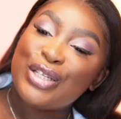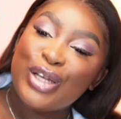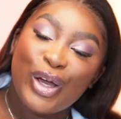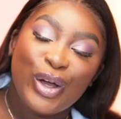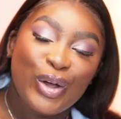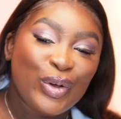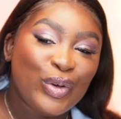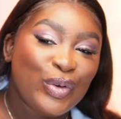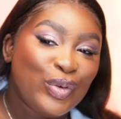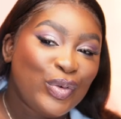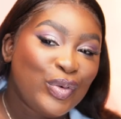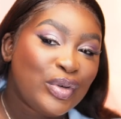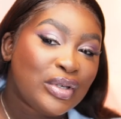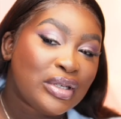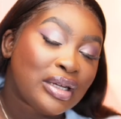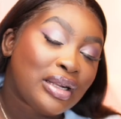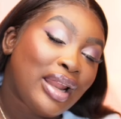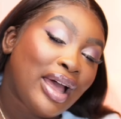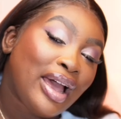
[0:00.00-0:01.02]
toned
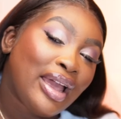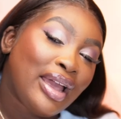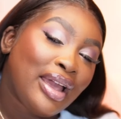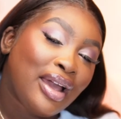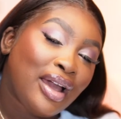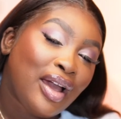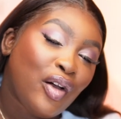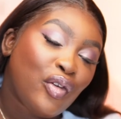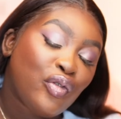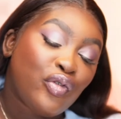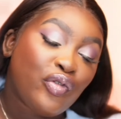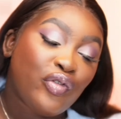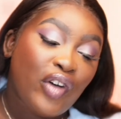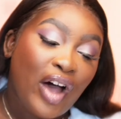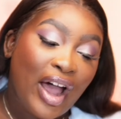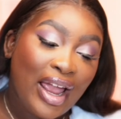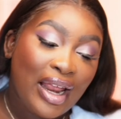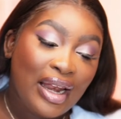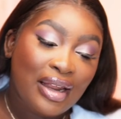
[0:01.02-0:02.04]
like
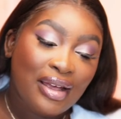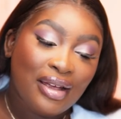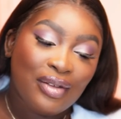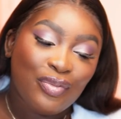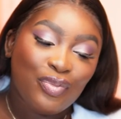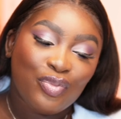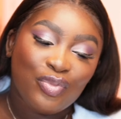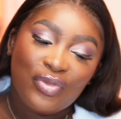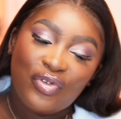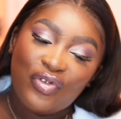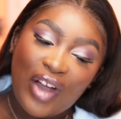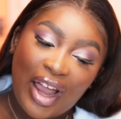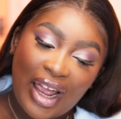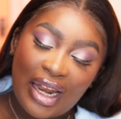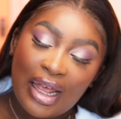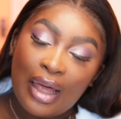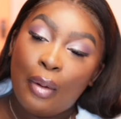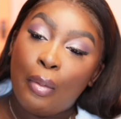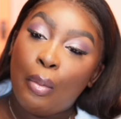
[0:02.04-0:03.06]
violet
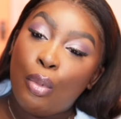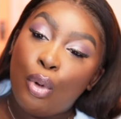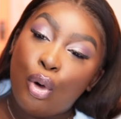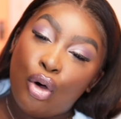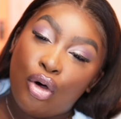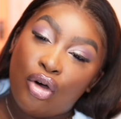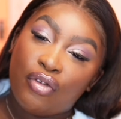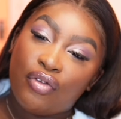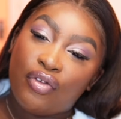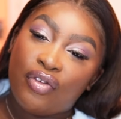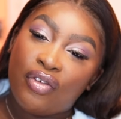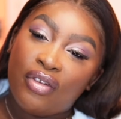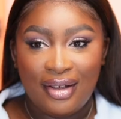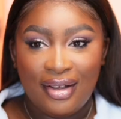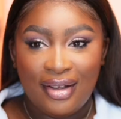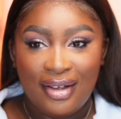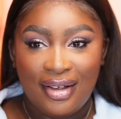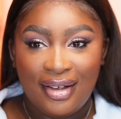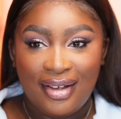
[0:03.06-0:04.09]
violet mauve and I
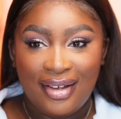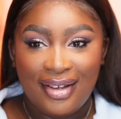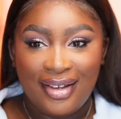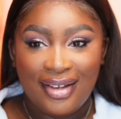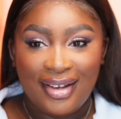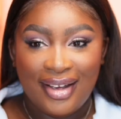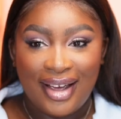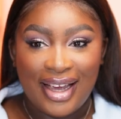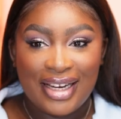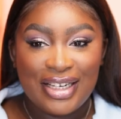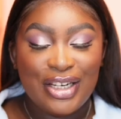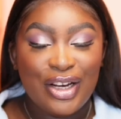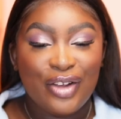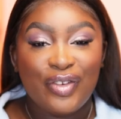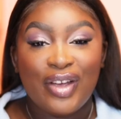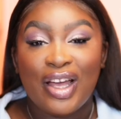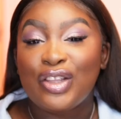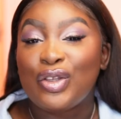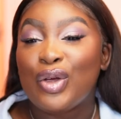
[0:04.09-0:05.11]
love it. I actually
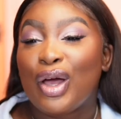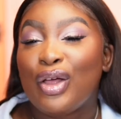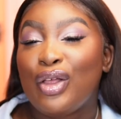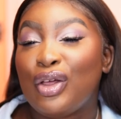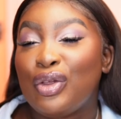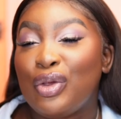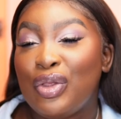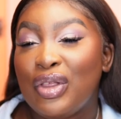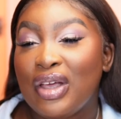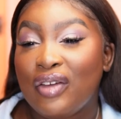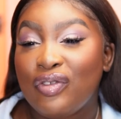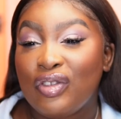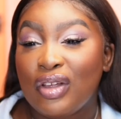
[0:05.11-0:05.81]
love it. I don't I don't think I've